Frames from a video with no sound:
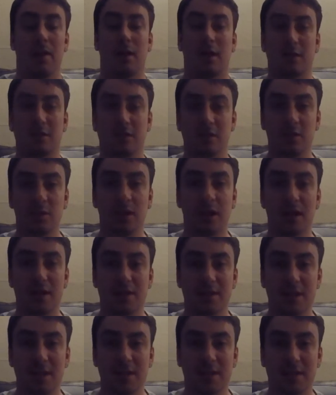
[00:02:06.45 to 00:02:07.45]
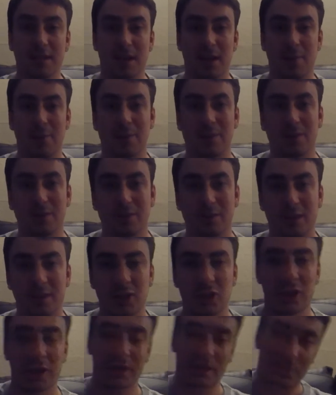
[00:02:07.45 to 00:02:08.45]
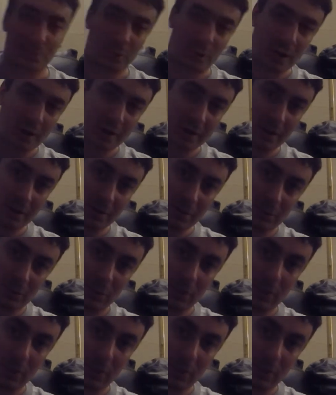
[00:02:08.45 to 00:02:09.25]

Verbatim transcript: I'll see you guys next time. Until then, check the product out for the